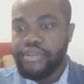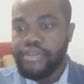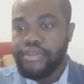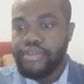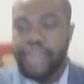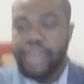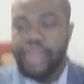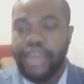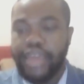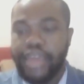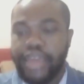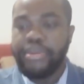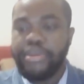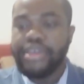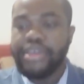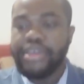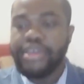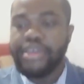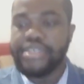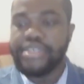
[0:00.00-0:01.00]
The APE
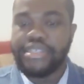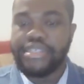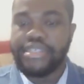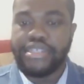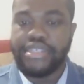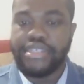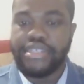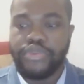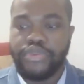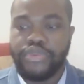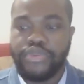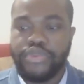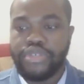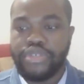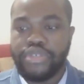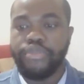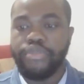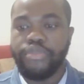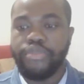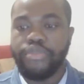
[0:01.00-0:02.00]
is a 6 weeks or
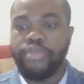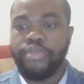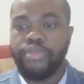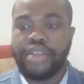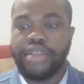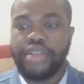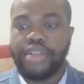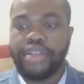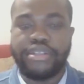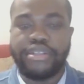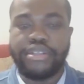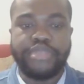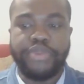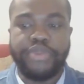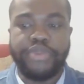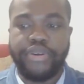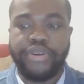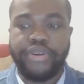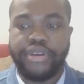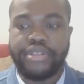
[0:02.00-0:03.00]
more practical
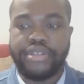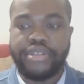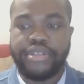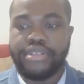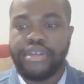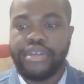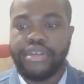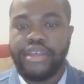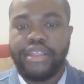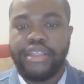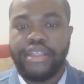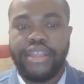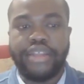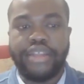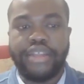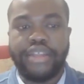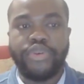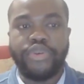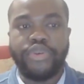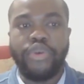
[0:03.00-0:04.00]
experience that
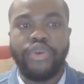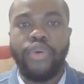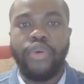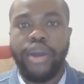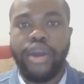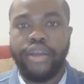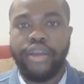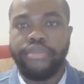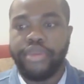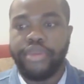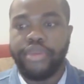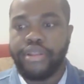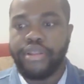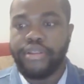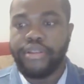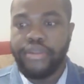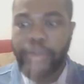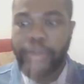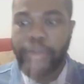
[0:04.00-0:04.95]
is a requirement